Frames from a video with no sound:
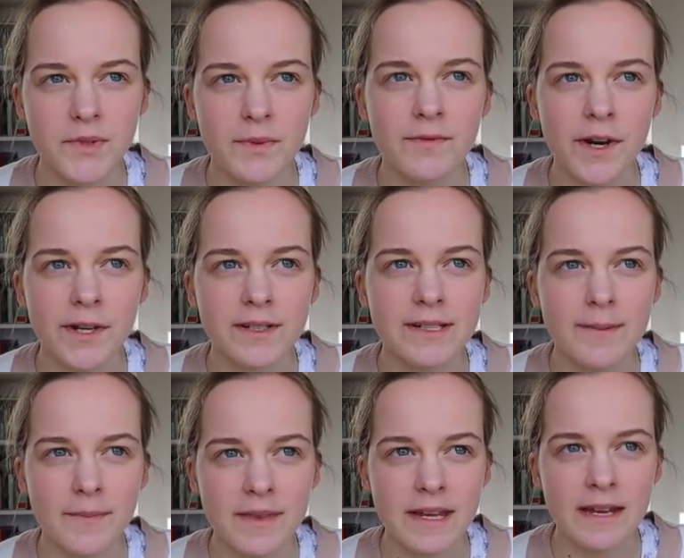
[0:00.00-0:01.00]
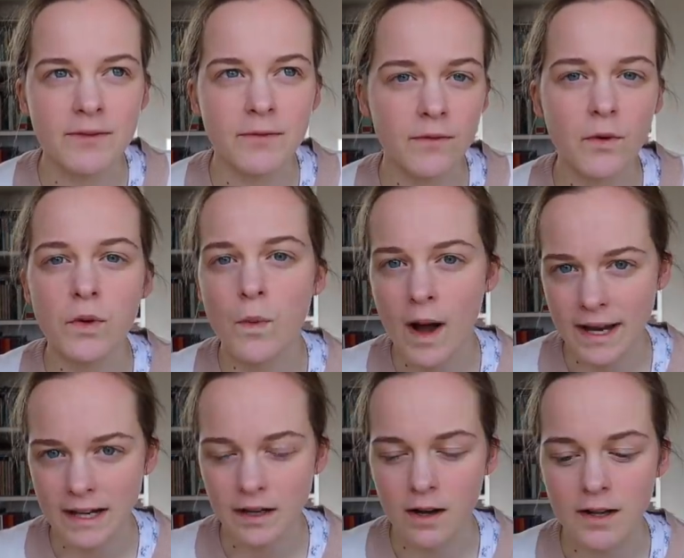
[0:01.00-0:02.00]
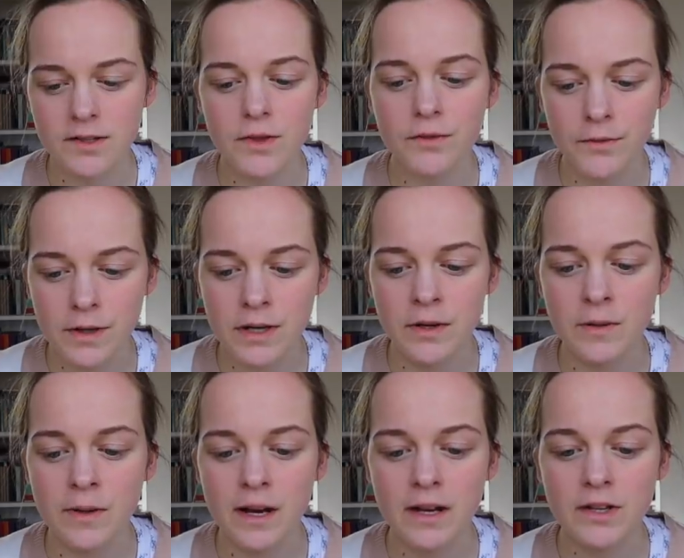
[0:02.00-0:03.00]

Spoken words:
to invoke sympathy for the working class through